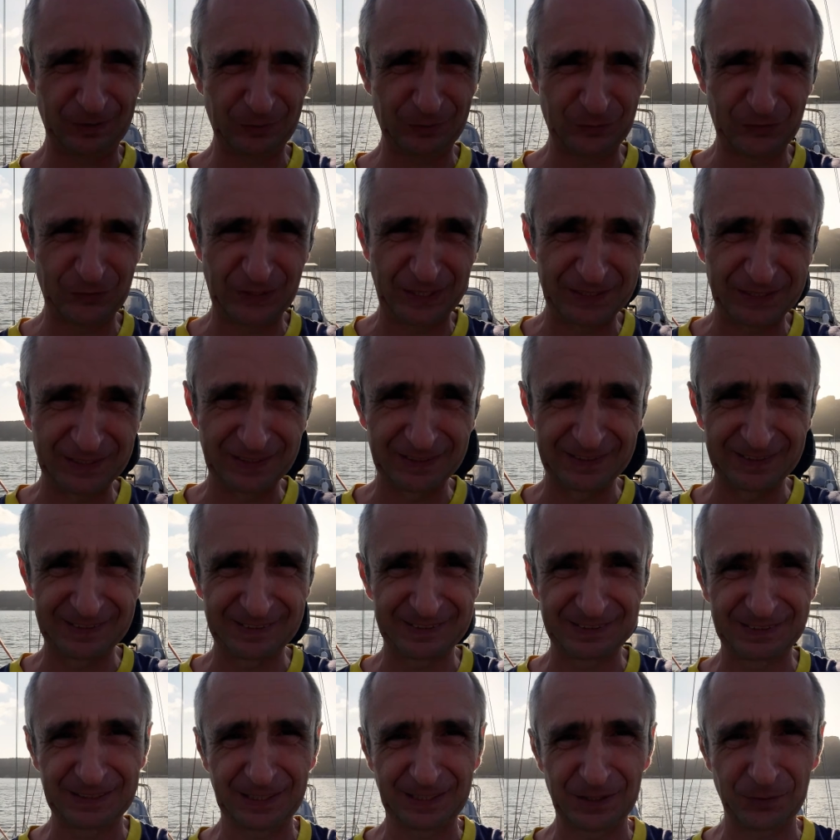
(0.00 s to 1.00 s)

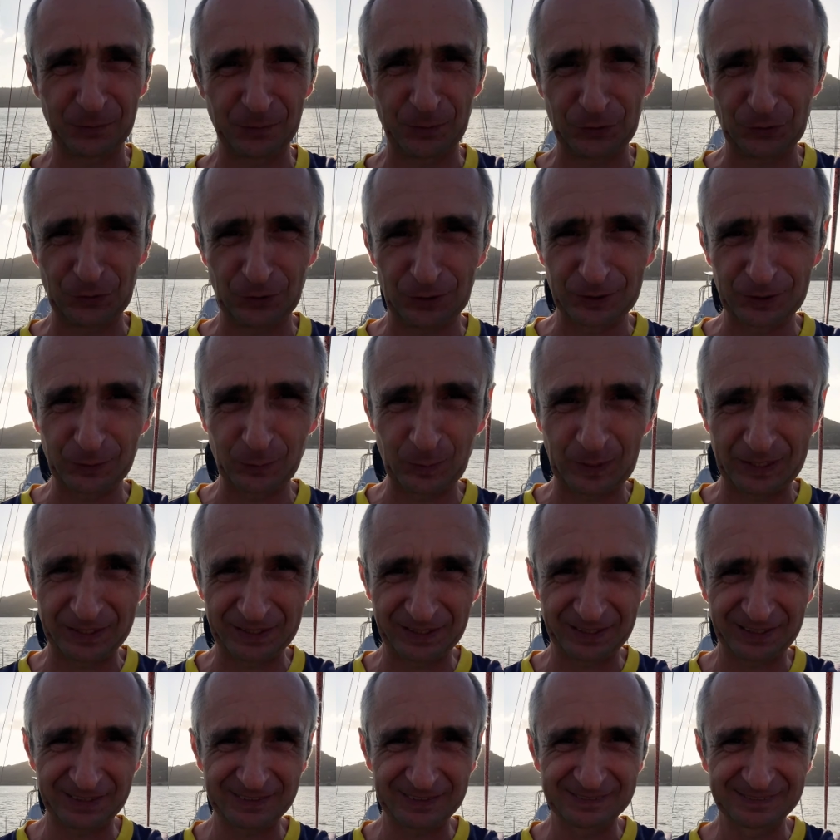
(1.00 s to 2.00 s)
Finally done with all the
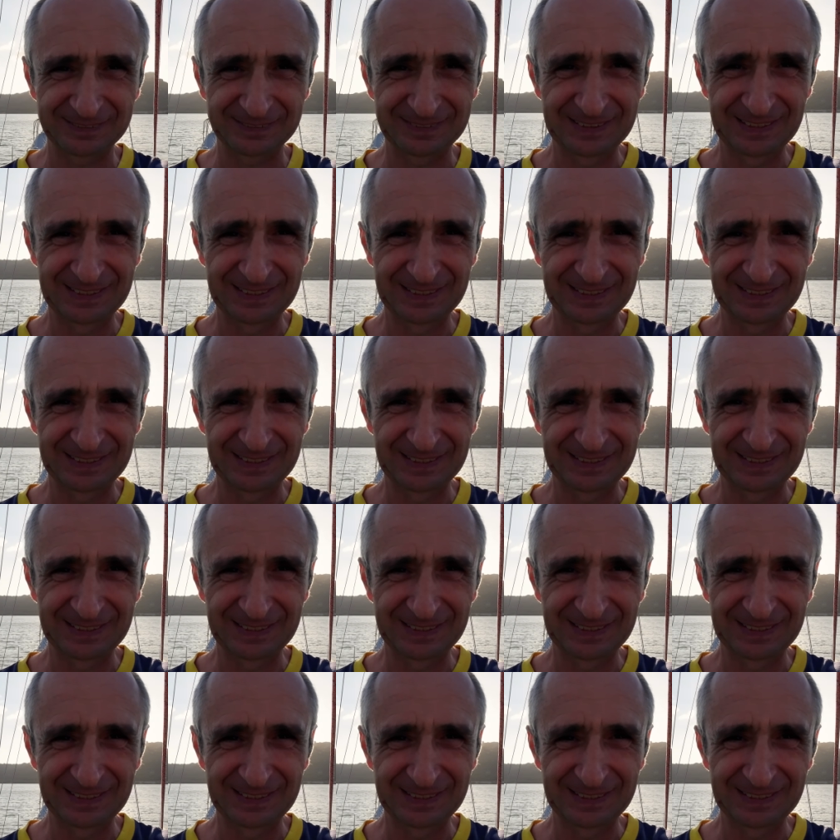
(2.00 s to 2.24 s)
wiring.